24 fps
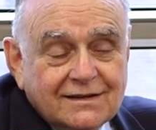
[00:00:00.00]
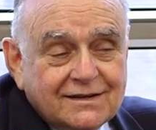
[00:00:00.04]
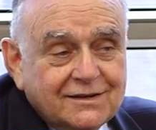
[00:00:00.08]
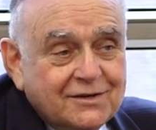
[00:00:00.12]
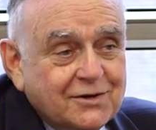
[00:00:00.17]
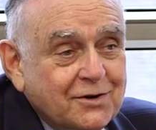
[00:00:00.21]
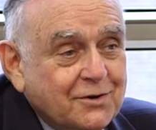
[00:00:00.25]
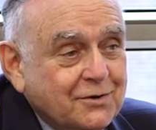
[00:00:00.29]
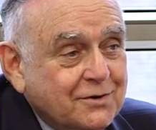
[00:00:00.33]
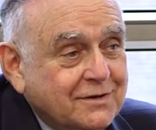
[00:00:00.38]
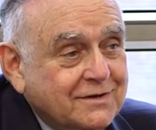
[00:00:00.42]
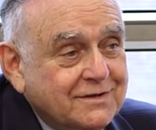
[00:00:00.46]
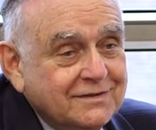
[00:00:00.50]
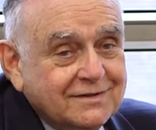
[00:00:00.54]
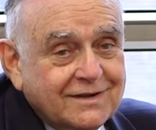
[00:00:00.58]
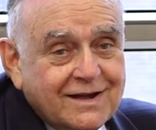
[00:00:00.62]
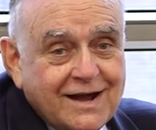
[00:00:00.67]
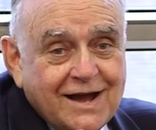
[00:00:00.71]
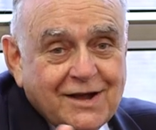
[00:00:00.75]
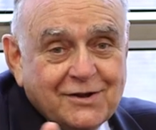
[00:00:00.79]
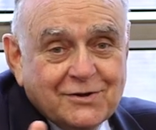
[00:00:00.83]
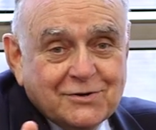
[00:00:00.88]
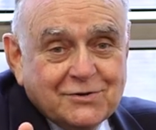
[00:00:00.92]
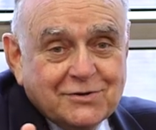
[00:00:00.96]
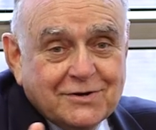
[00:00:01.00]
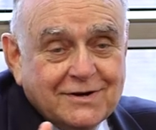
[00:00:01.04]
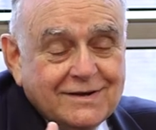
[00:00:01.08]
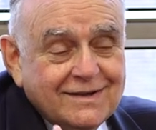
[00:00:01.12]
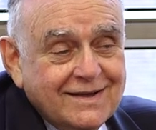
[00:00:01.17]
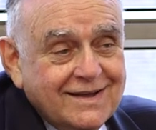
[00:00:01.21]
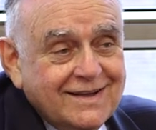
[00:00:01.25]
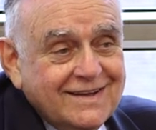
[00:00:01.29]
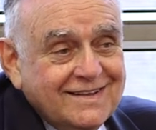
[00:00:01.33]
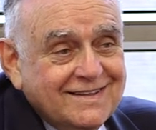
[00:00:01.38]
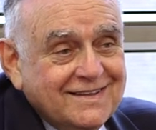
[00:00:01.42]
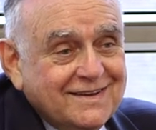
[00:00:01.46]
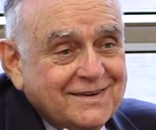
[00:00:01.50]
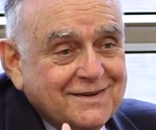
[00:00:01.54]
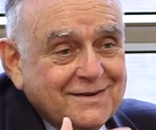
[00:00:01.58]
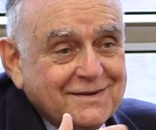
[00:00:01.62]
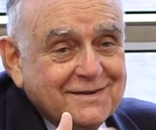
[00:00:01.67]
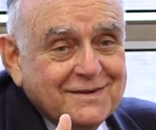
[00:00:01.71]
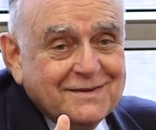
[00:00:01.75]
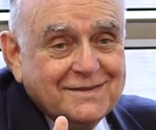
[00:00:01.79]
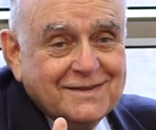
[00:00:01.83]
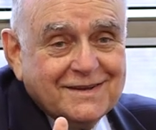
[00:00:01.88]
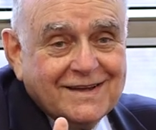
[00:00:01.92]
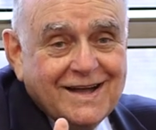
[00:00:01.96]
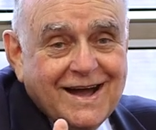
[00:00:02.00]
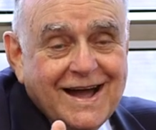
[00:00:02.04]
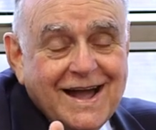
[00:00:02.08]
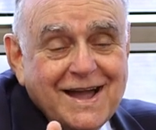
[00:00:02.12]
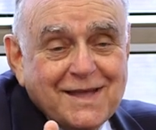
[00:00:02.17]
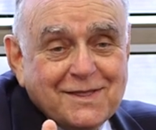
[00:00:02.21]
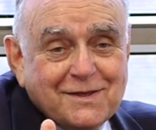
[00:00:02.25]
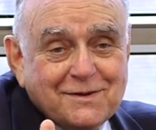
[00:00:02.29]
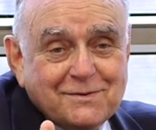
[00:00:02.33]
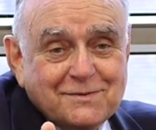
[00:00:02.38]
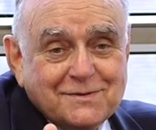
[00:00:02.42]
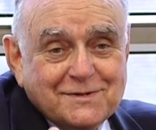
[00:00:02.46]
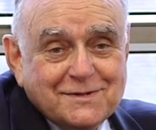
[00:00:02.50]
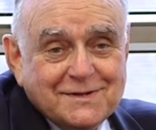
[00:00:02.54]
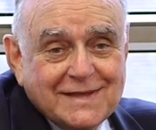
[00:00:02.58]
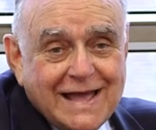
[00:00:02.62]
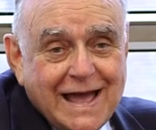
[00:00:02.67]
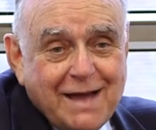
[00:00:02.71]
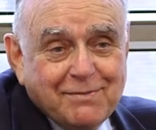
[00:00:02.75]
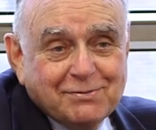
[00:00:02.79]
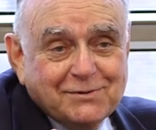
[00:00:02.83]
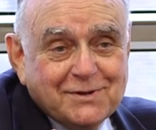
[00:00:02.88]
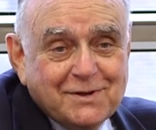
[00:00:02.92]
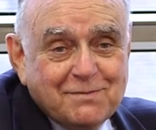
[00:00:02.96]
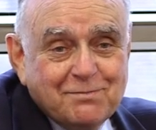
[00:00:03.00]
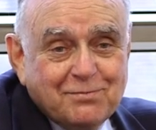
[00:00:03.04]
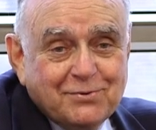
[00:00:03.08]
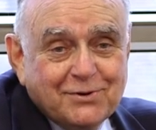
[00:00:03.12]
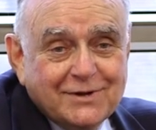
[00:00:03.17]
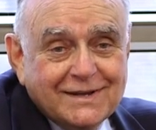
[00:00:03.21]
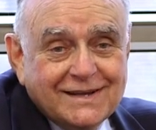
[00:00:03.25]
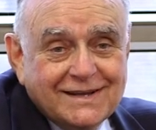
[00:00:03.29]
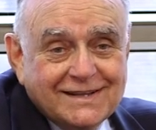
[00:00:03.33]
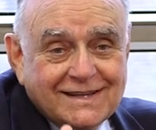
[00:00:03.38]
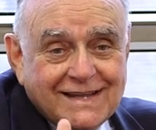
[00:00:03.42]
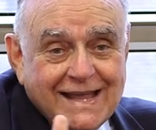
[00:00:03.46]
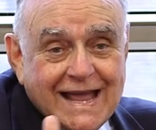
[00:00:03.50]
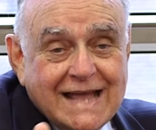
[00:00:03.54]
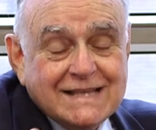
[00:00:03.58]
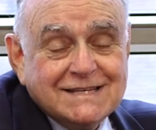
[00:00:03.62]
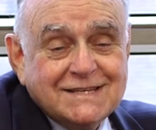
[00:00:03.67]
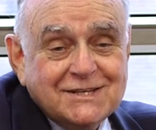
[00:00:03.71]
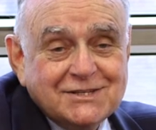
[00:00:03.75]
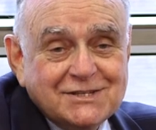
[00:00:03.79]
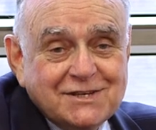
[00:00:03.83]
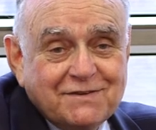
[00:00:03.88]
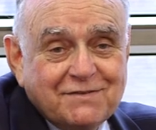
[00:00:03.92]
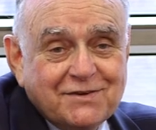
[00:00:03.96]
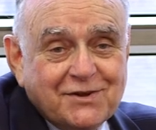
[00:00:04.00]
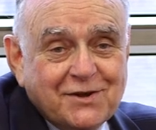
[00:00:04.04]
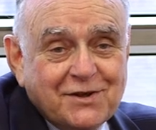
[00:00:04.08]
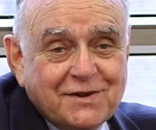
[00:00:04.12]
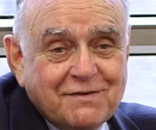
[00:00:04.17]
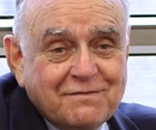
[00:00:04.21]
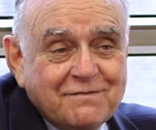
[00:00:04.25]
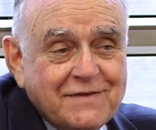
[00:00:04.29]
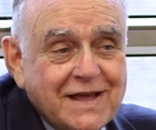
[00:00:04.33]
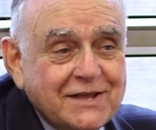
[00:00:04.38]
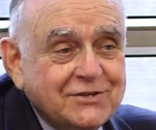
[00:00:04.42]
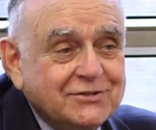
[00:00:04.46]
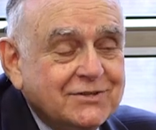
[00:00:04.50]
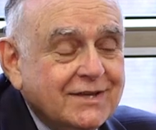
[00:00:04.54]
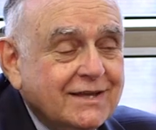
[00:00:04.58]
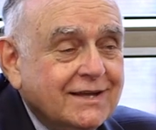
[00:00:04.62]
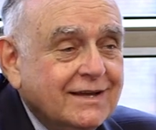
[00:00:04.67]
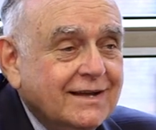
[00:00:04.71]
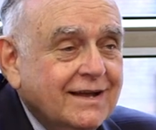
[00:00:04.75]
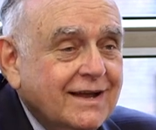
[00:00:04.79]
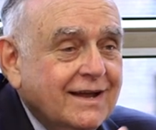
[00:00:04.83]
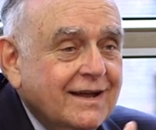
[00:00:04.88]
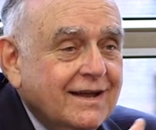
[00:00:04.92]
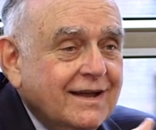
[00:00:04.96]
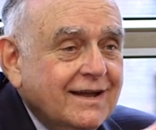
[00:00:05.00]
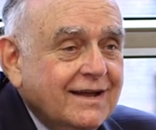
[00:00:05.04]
You know, contra, uh, the guy that was absolutely brilliant, essence of good investing,